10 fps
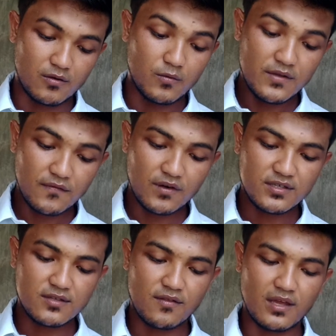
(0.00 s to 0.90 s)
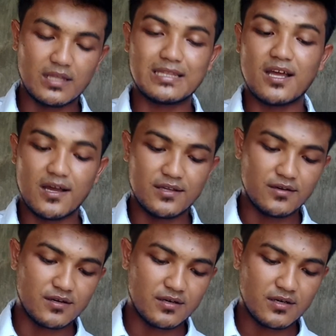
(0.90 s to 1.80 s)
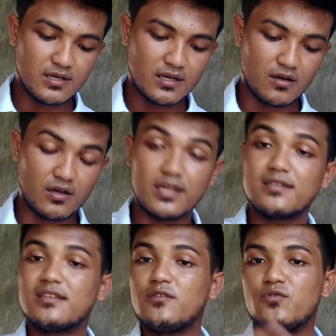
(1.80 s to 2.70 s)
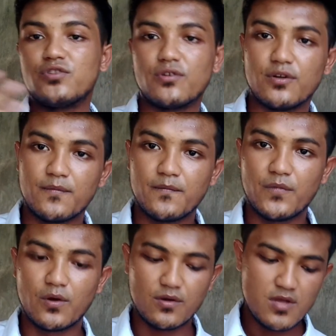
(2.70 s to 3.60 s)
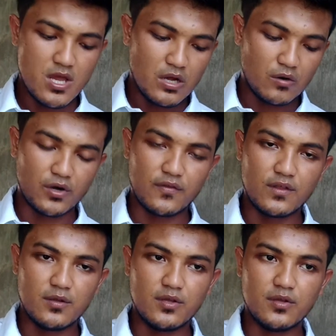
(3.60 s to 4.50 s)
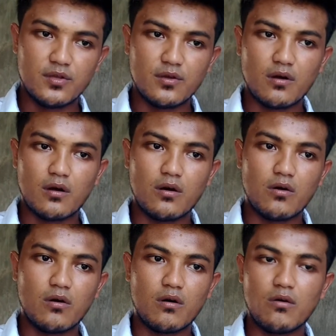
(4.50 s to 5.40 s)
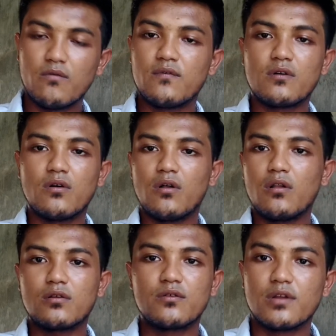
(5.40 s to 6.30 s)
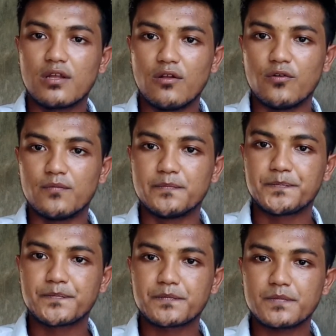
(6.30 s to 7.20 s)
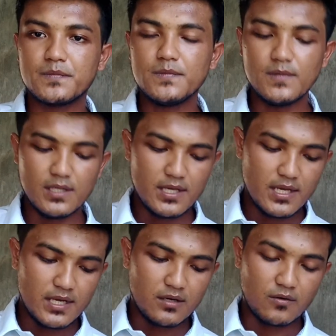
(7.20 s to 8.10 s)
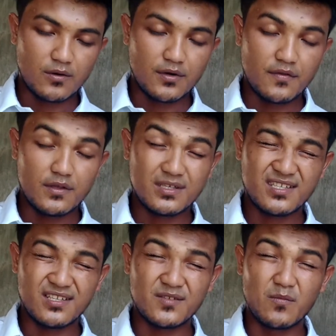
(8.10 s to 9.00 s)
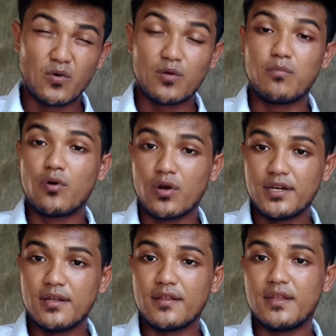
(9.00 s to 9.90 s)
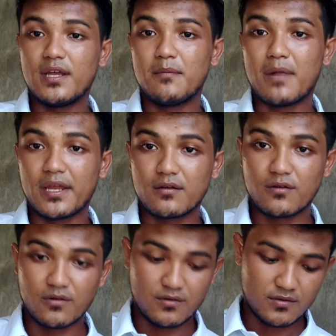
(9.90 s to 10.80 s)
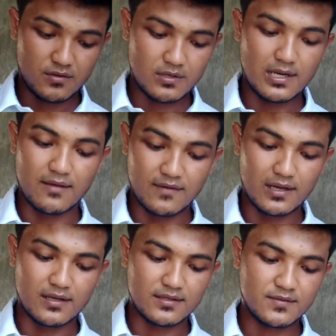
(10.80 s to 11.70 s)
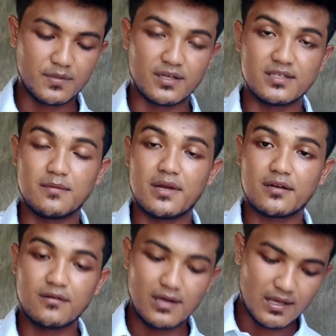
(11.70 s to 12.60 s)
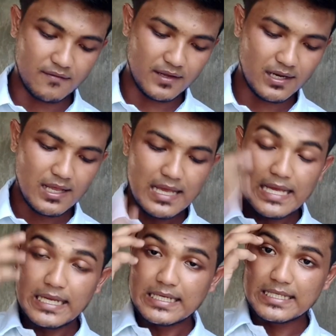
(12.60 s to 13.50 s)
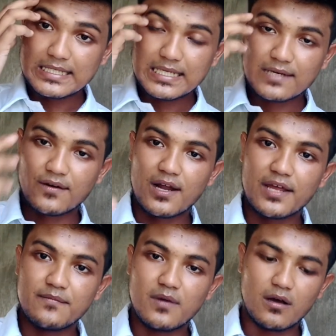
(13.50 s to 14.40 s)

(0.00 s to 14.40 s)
refers to the entire institution, no, or the overall curriculum, or this is more broad than micro levels, because a micro level describe